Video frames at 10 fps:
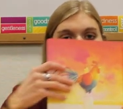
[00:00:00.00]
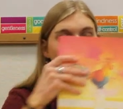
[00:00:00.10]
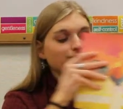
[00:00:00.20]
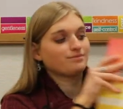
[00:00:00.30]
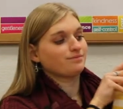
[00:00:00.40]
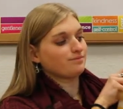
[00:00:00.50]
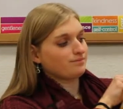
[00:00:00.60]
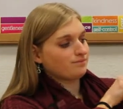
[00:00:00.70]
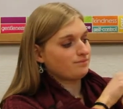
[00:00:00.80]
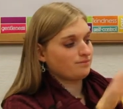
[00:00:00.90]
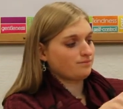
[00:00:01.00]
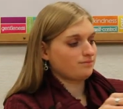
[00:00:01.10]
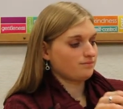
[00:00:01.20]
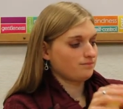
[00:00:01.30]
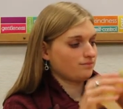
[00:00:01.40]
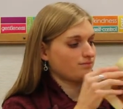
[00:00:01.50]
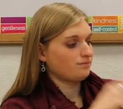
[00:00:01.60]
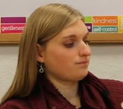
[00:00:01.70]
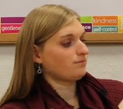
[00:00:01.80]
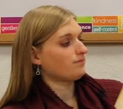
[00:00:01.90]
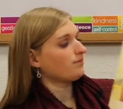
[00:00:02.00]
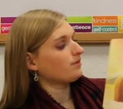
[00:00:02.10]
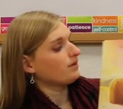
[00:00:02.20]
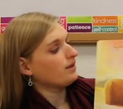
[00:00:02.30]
[no speech]